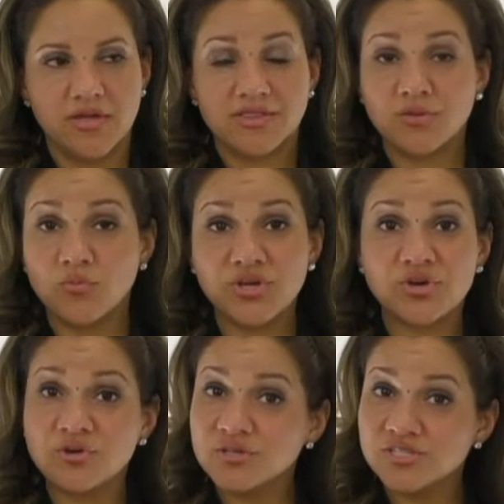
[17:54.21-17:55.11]
That we
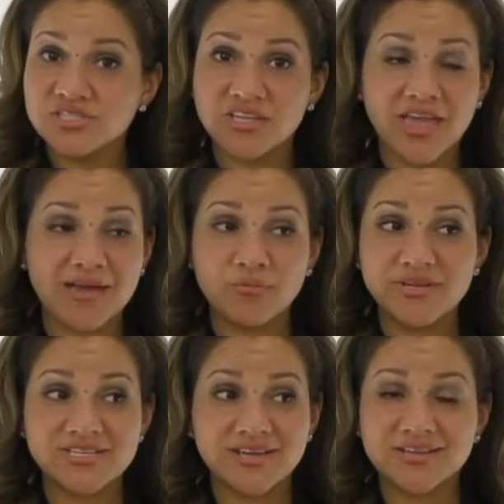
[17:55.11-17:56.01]
could have just, had we
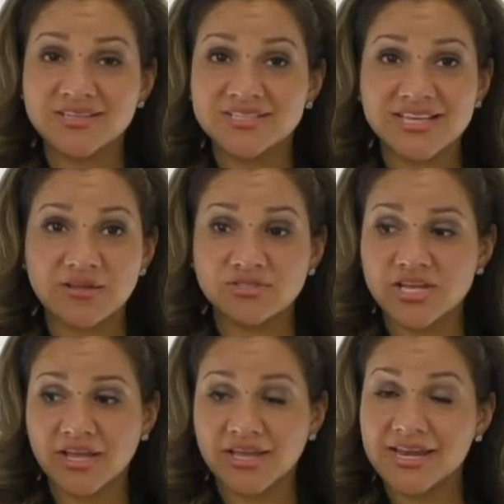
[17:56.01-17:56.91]
done a sound
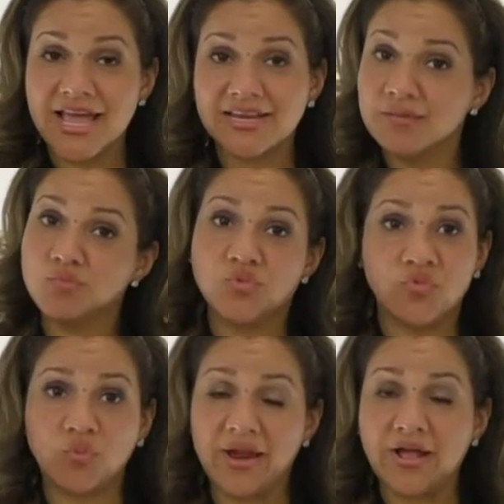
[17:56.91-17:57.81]
check and had him move
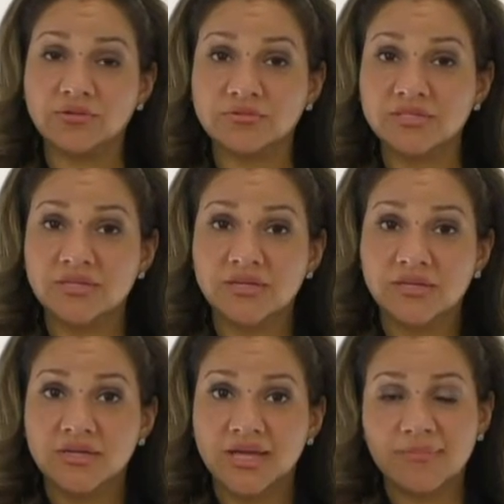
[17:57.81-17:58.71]
around?
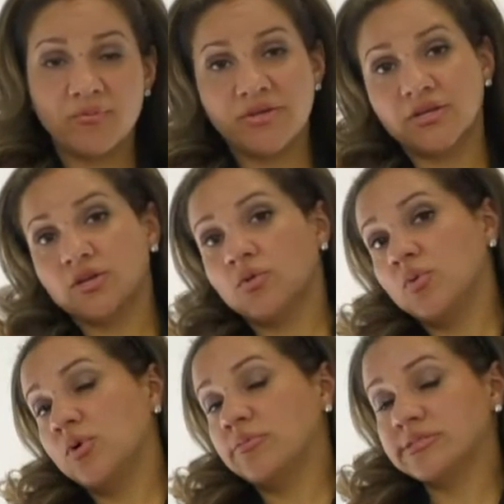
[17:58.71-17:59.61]
I mean, we didn't know
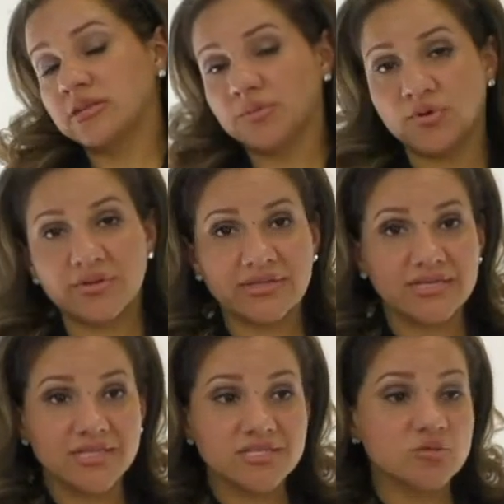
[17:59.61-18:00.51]
who he was going to be going
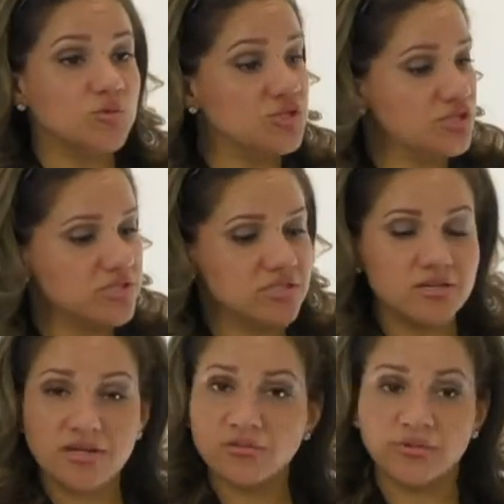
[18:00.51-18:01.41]
like this. We just did
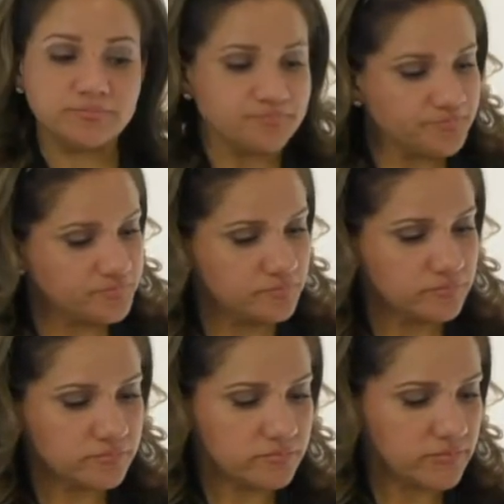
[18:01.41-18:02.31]
another one.
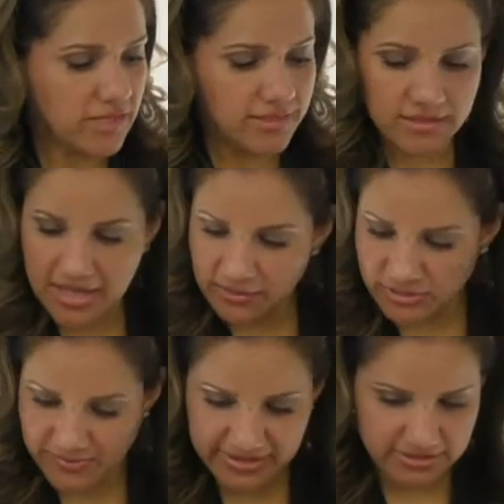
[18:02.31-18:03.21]
And the guy
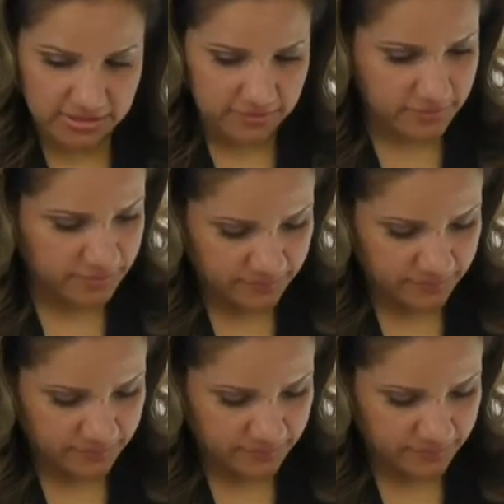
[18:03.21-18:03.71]
was mic'd up.